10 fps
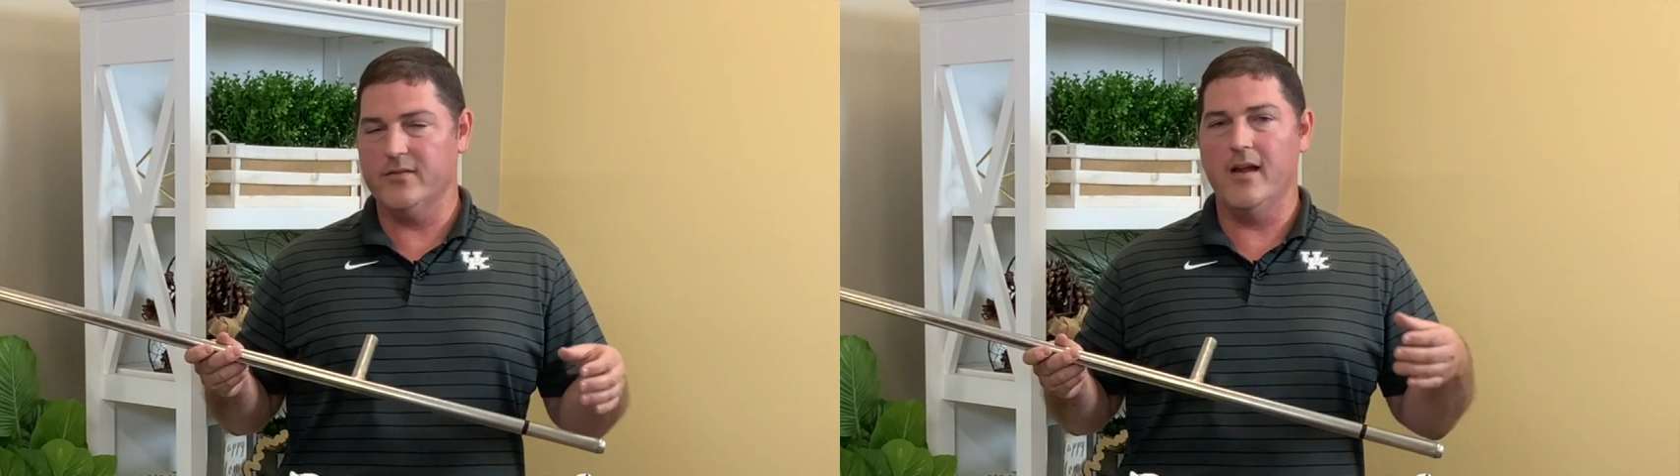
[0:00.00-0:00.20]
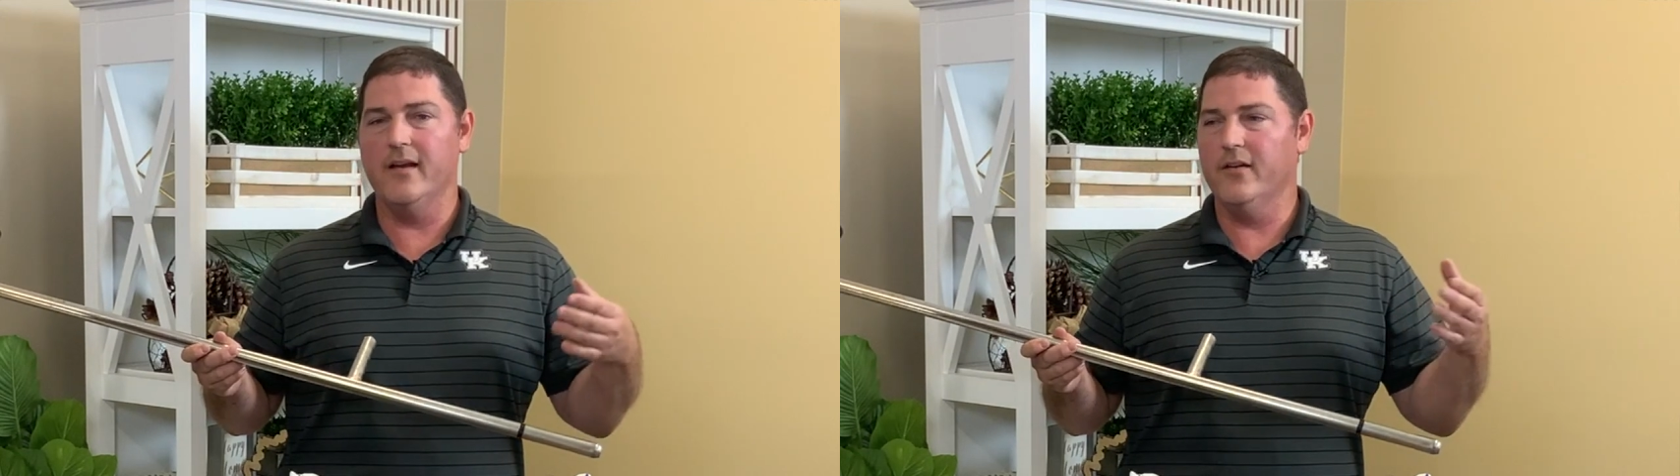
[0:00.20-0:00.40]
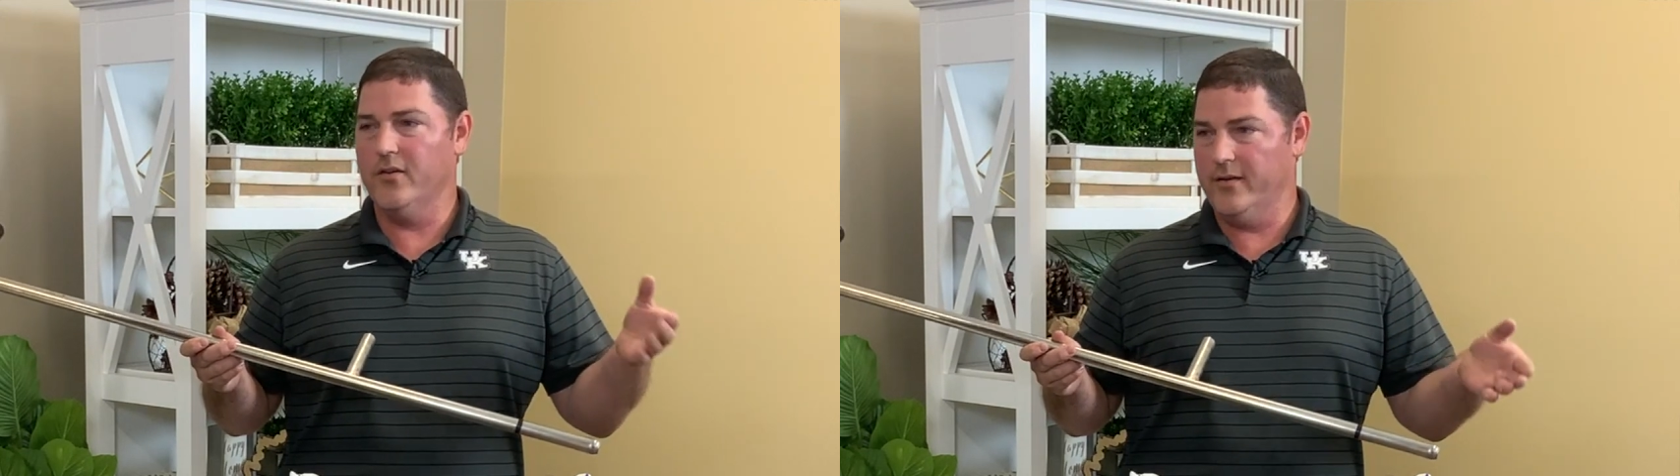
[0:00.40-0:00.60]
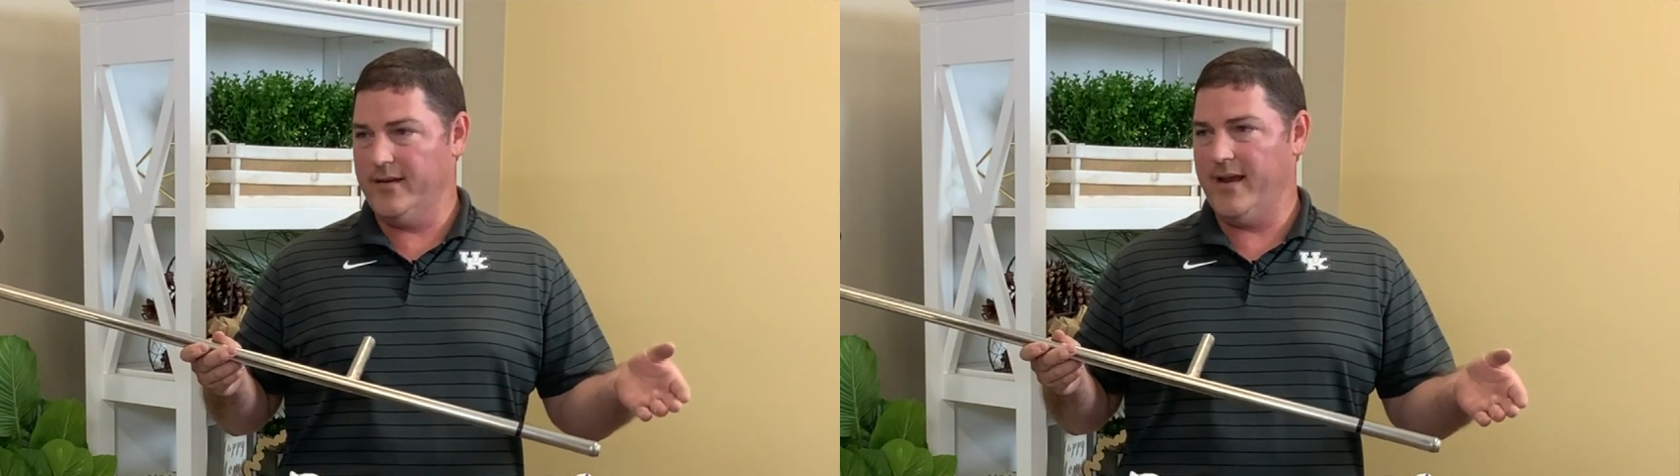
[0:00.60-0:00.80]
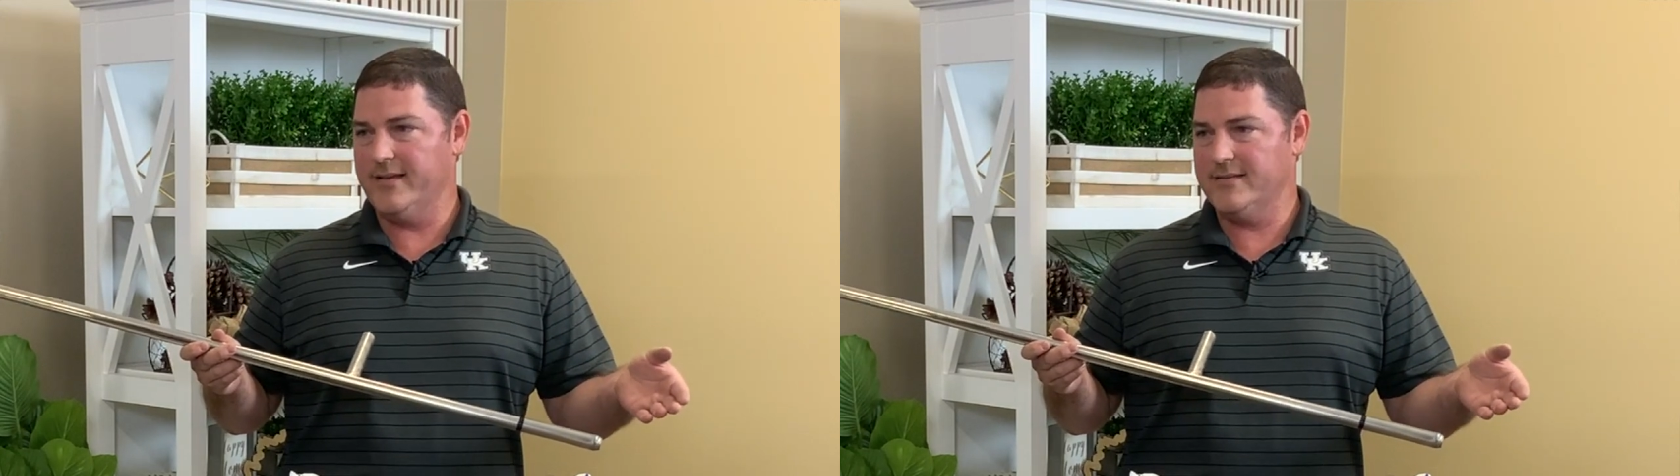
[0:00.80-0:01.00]
not a good
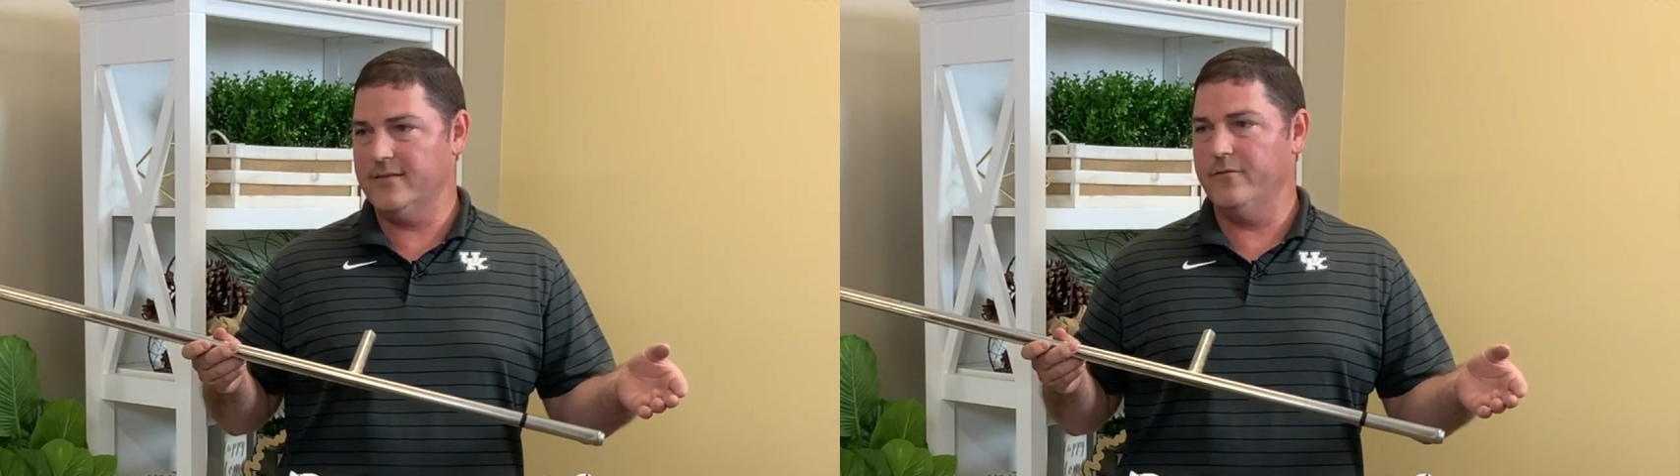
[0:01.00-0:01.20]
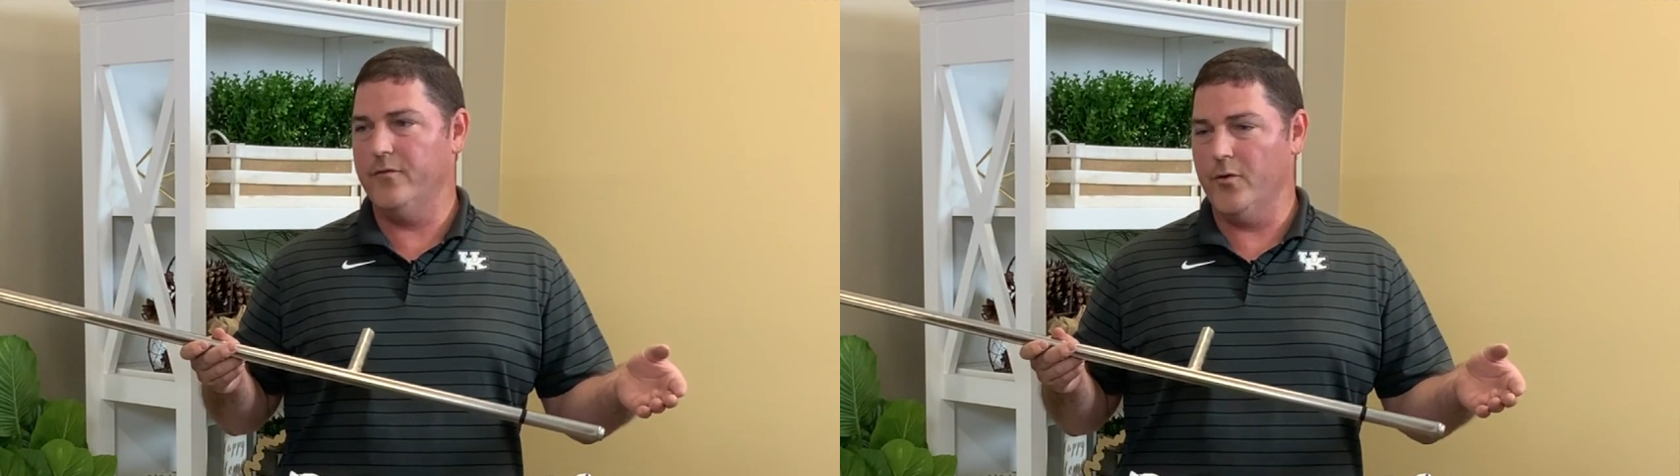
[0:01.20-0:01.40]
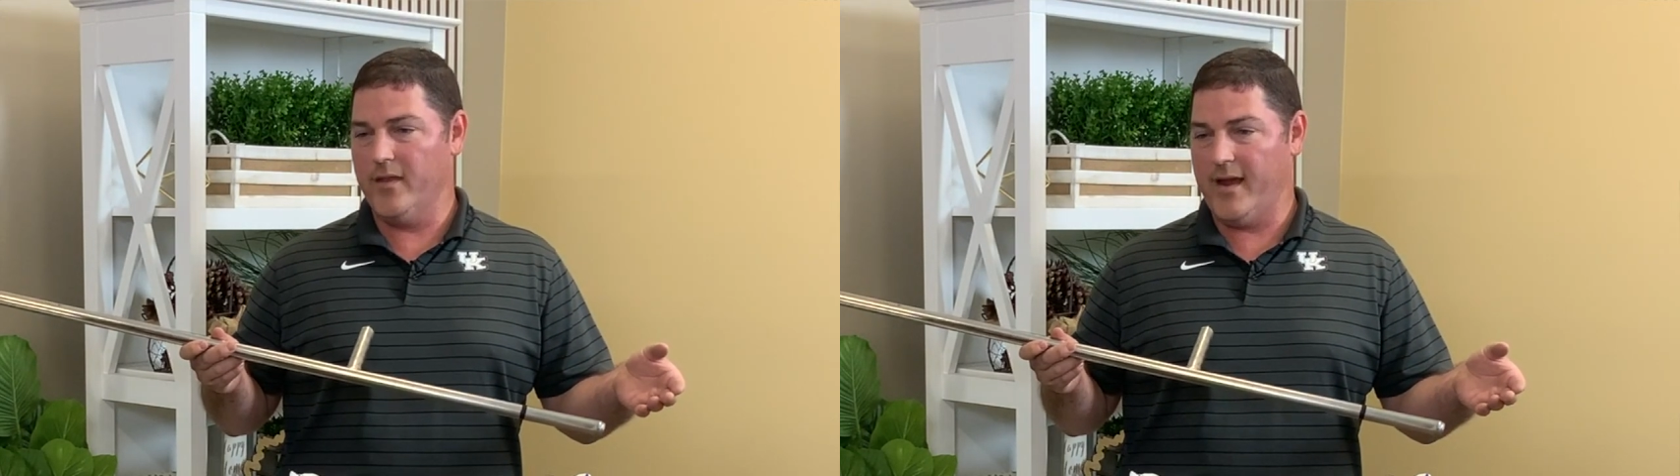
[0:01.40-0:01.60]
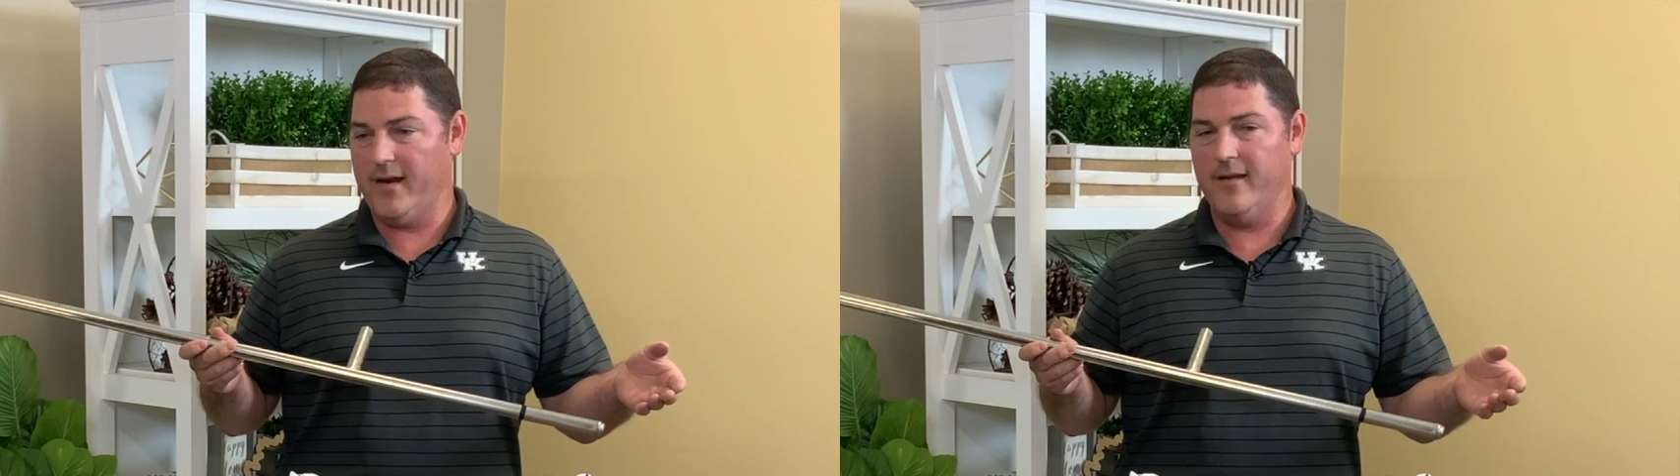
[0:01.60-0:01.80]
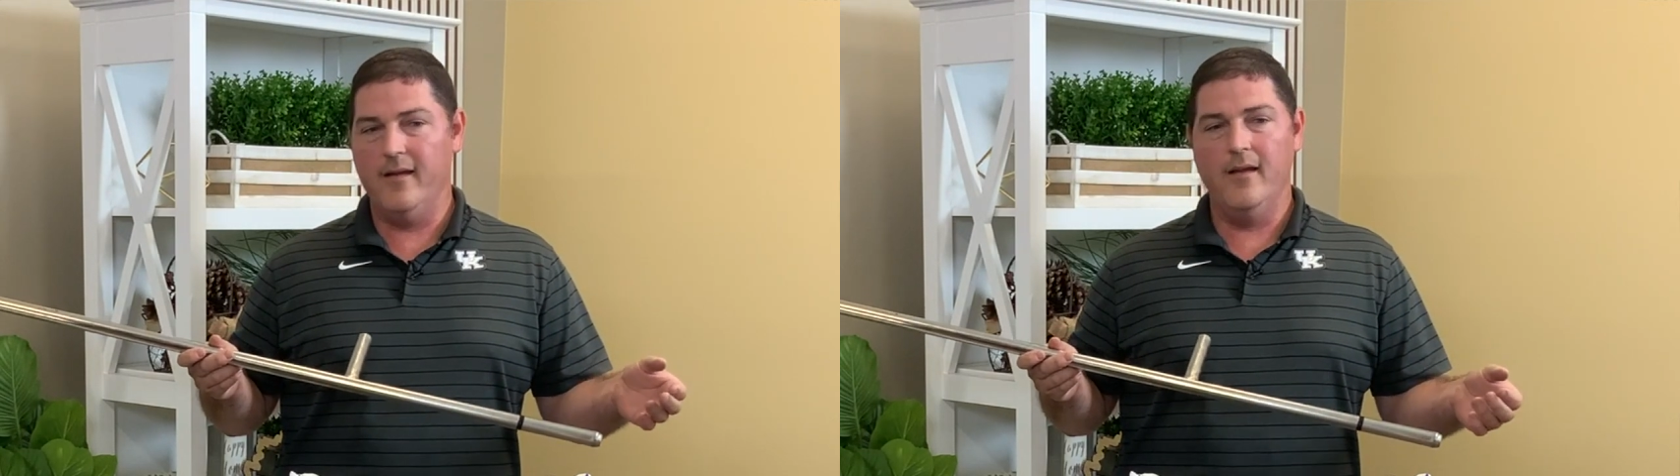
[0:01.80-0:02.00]
test for that.